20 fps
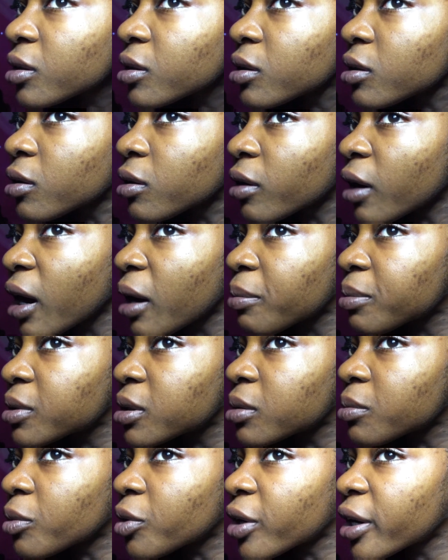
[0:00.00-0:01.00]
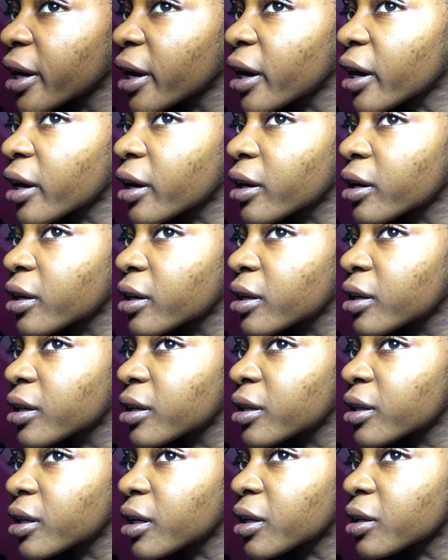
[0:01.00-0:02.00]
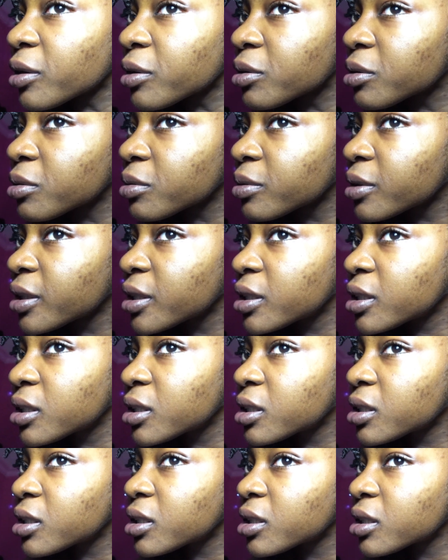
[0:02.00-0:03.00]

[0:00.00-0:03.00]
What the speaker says: Grab some more hair, and you twist.